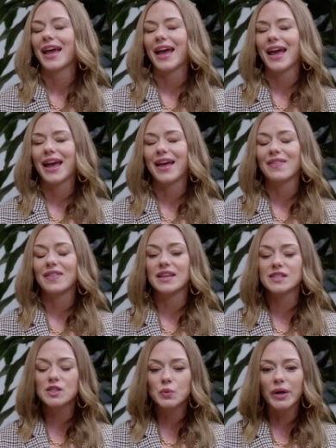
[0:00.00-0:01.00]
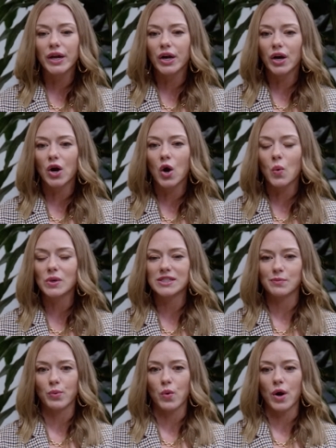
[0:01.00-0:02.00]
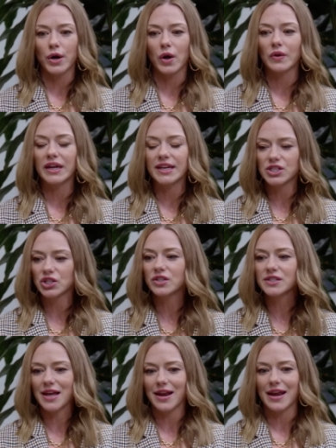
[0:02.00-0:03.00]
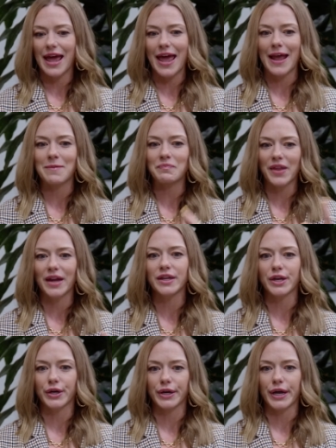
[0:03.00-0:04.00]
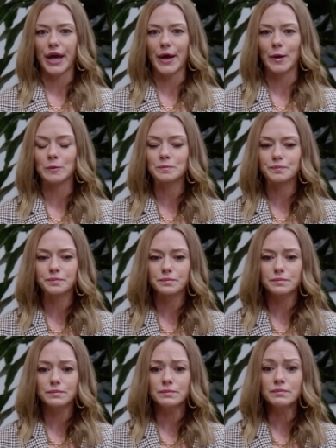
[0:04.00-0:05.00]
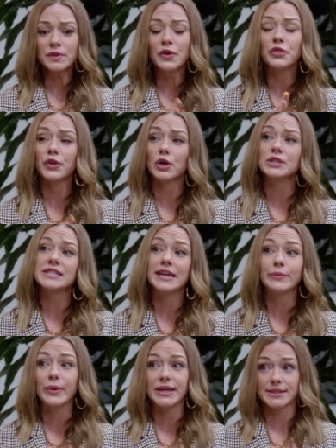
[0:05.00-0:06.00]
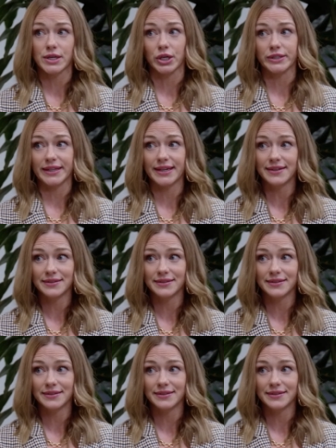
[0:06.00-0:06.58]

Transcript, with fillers: And this sweet girl was born on Easter Sunday a year ago, thirteen weeks early,